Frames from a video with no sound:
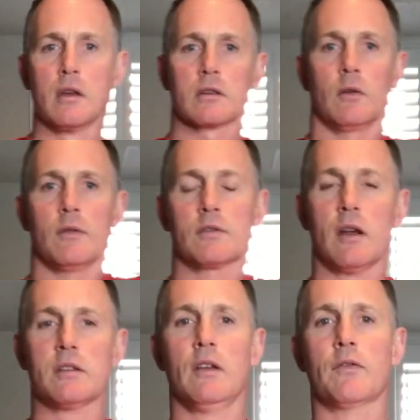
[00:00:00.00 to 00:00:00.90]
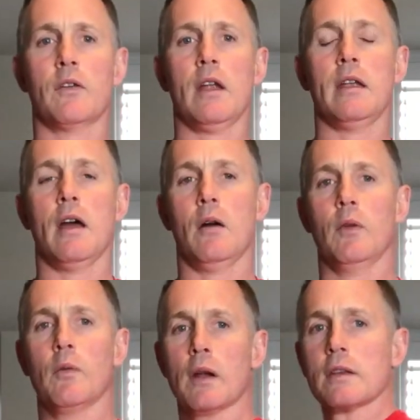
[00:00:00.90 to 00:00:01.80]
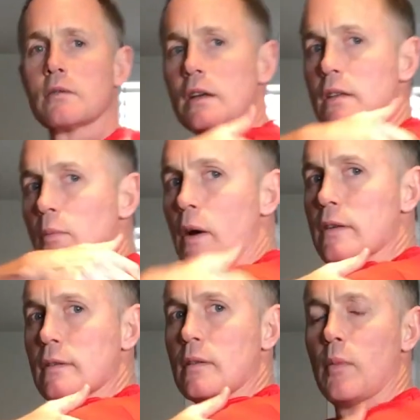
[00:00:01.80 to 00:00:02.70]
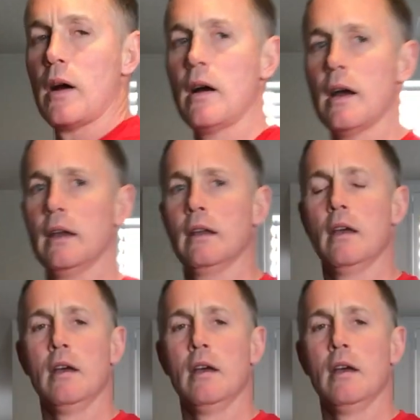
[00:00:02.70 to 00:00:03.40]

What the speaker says: So we've stretched in front now. We want to stretch the muscles in behind.